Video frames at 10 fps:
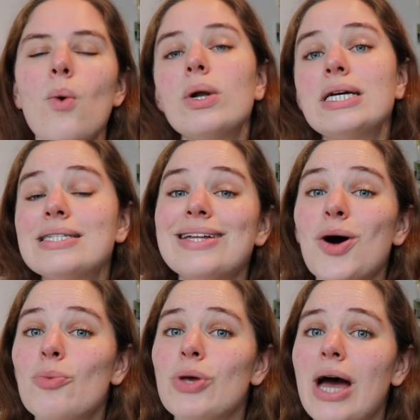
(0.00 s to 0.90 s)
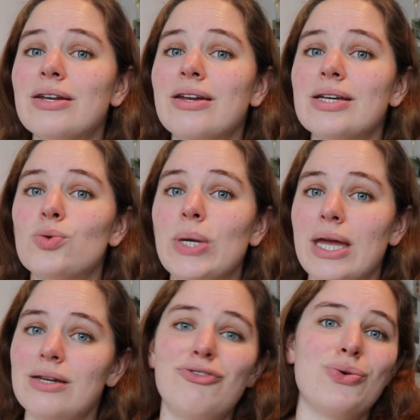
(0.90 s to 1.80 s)
Well, I still hope you had a nice
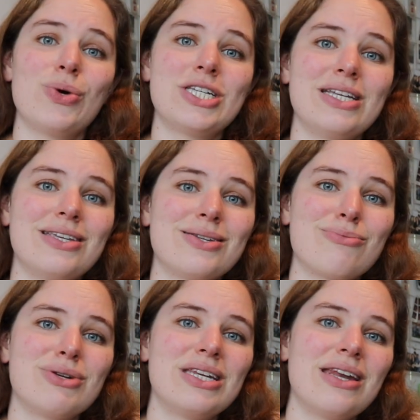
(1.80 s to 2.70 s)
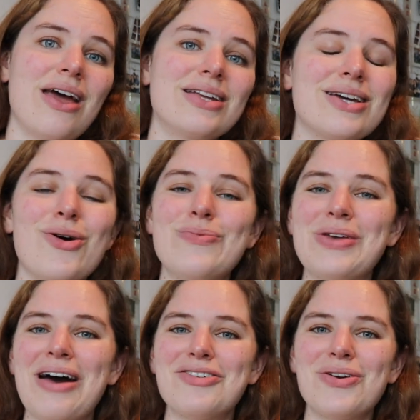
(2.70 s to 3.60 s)
weekend if you're watching this on Monday night. I hope you
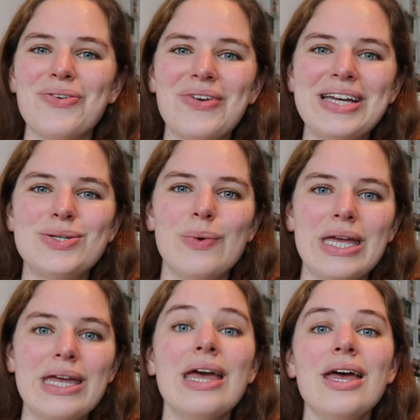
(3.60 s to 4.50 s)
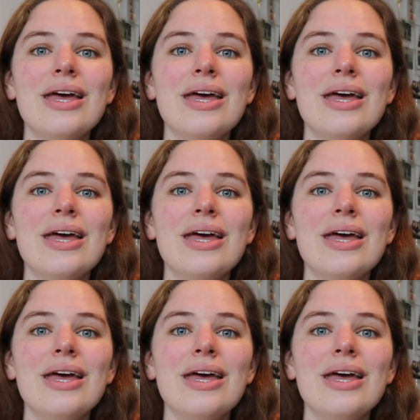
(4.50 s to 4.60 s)
have a great week.